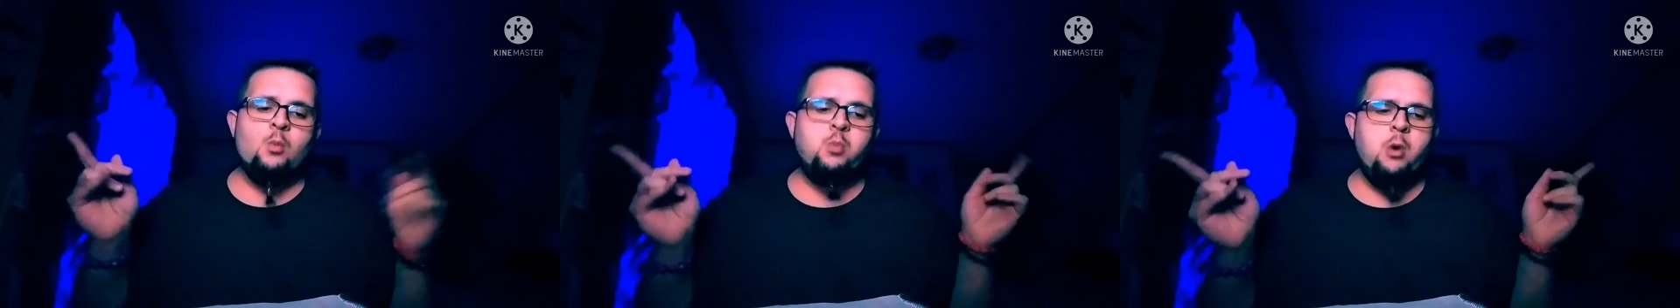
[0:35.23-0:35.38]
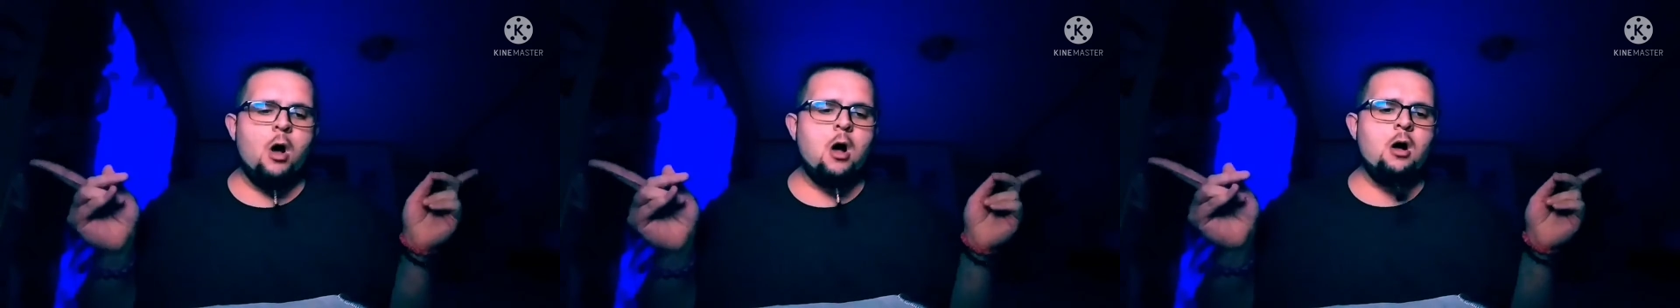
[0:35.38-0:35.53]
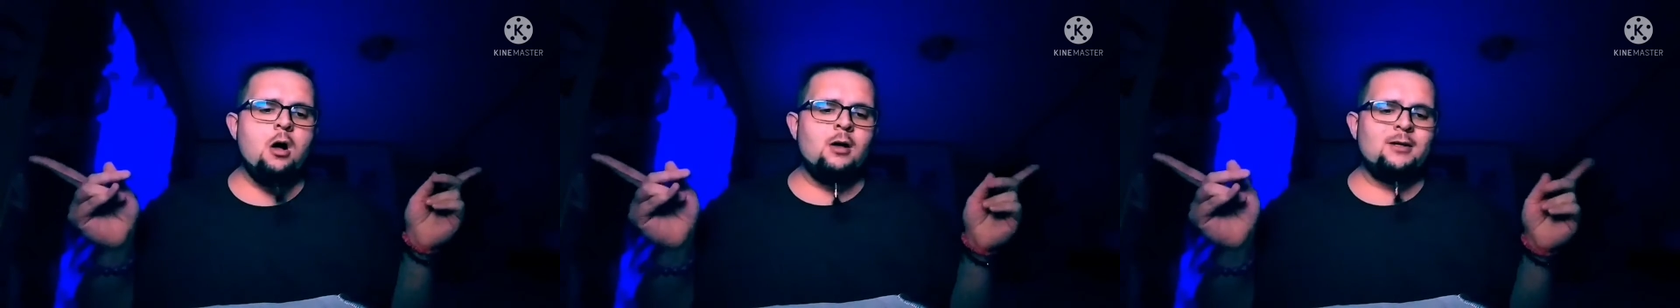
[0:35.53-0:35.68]

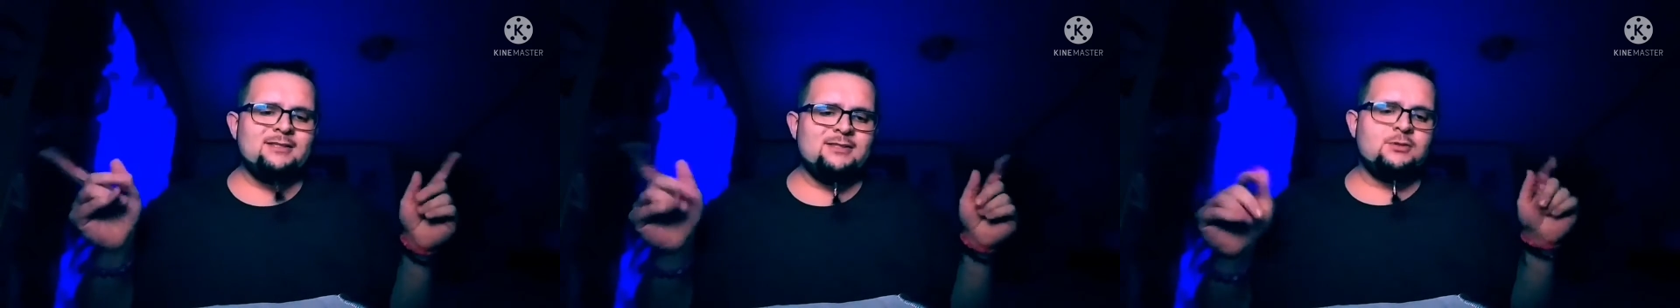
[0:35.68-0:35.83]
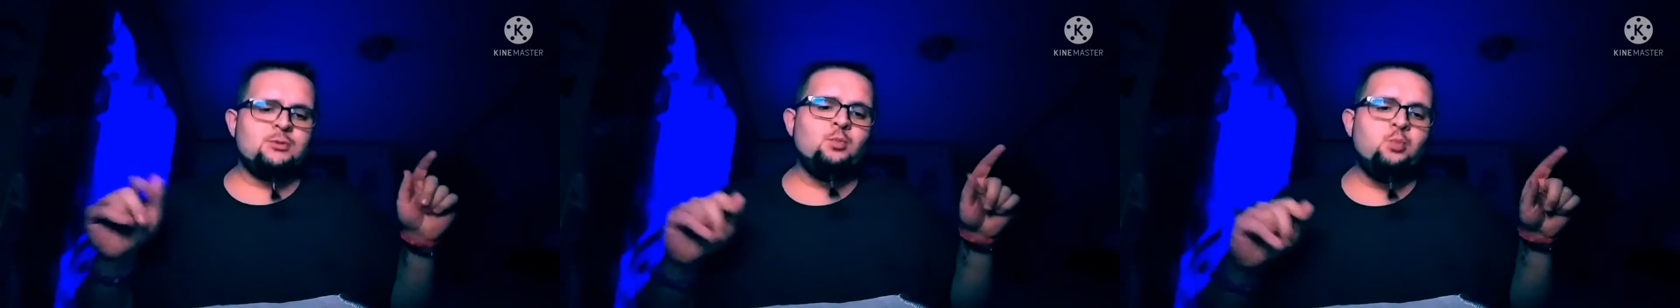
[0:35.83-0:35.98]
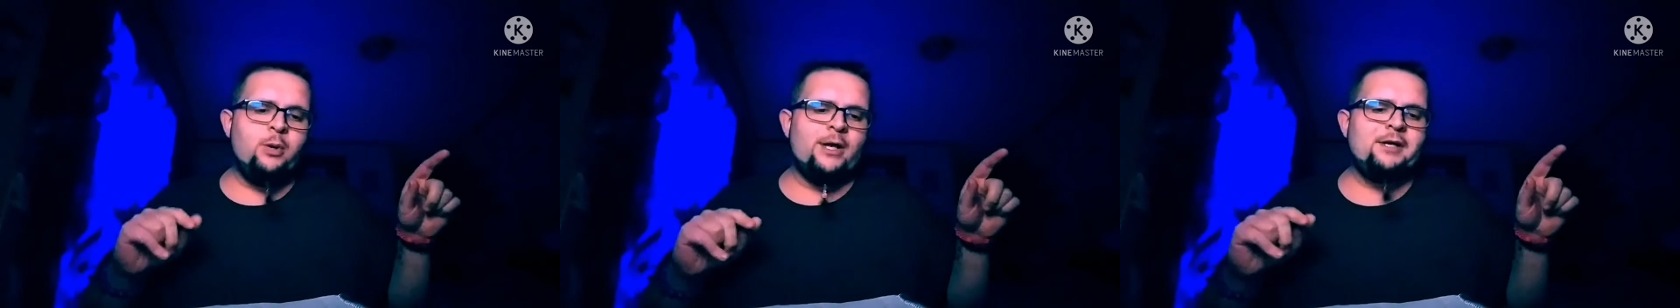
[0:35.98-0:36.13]

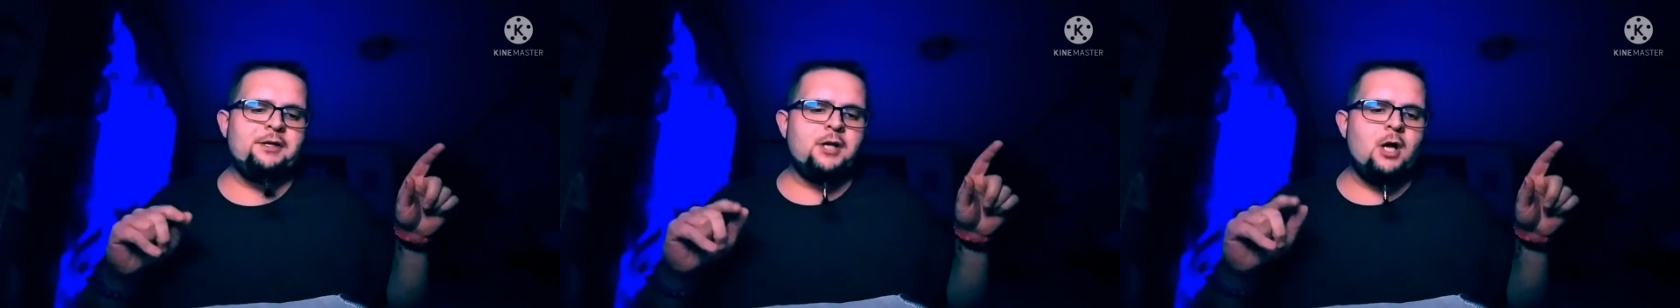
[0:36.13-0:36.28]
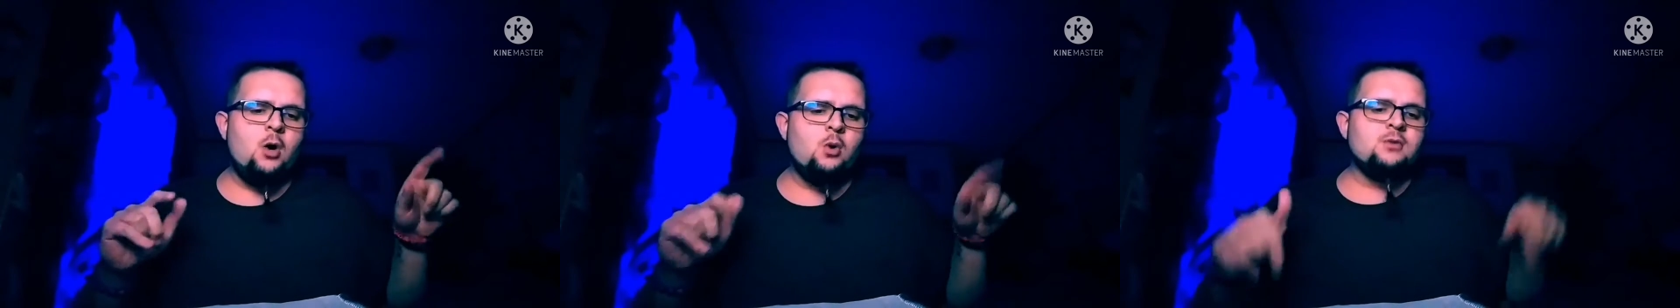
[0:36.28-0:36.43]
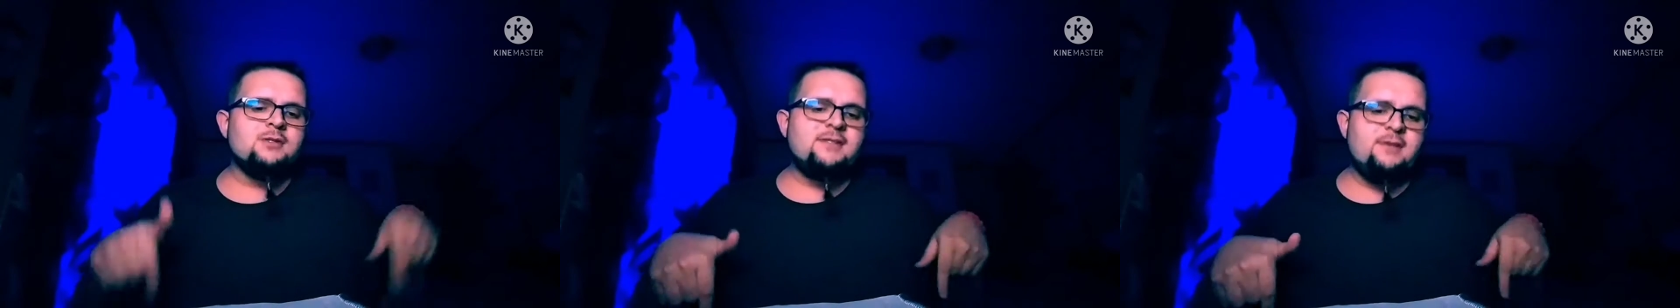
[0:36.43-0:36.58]
Walls,
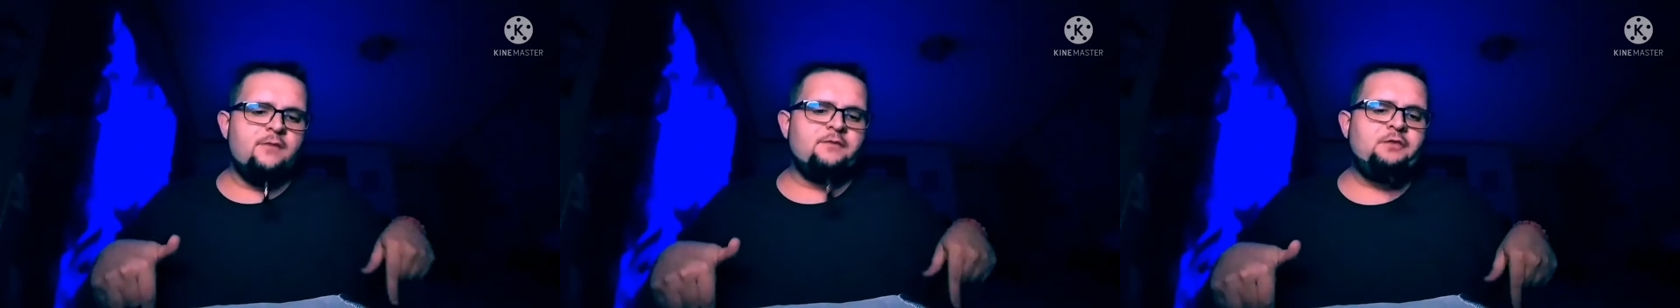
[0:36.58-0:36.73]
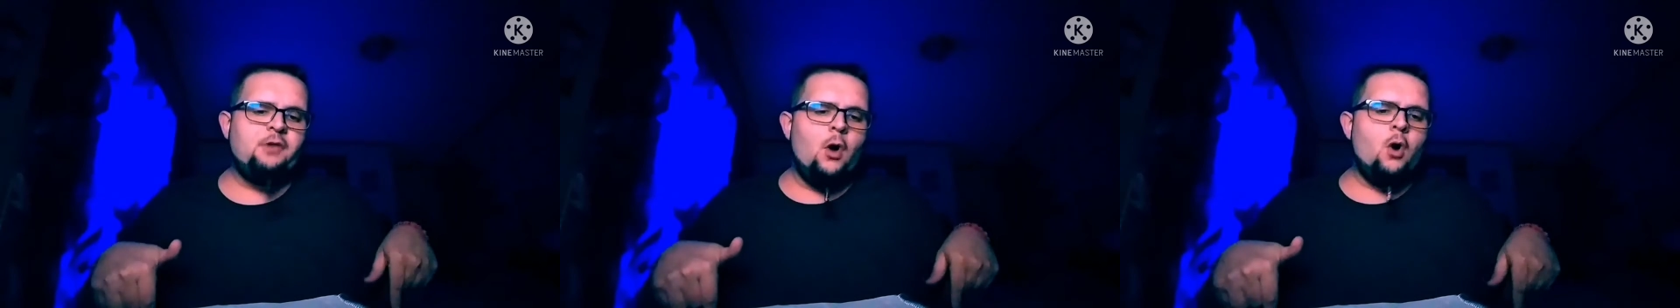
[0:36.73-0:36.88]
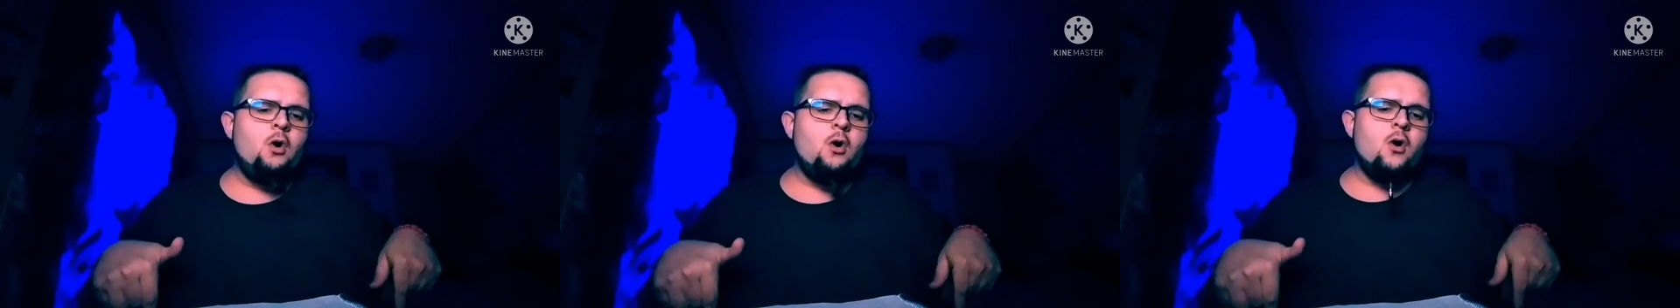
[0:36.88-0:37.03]
windows, and
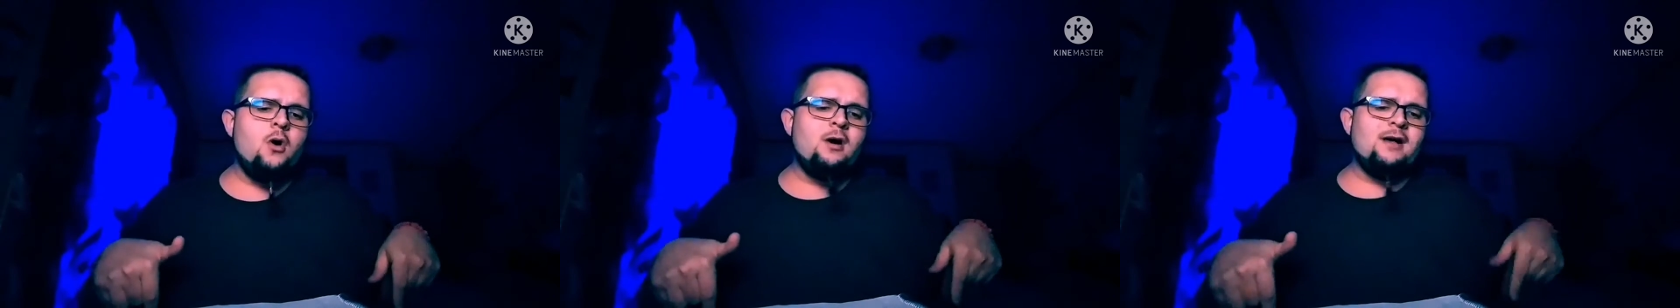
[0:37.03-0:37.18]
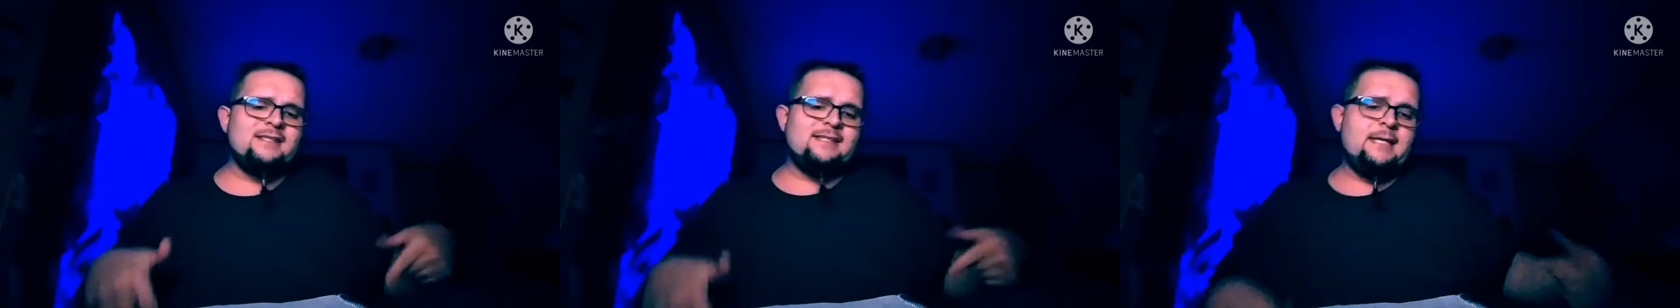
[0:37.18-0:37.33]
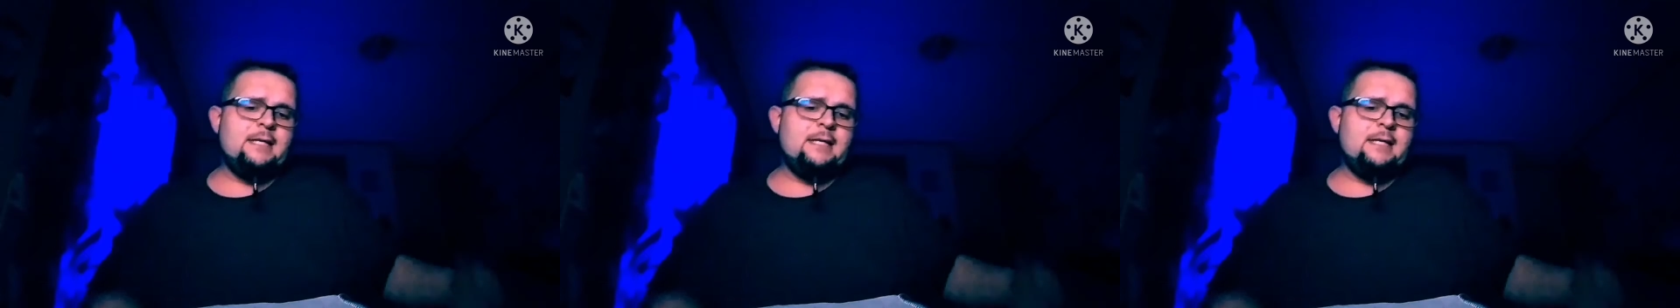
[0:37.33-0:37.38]
floors,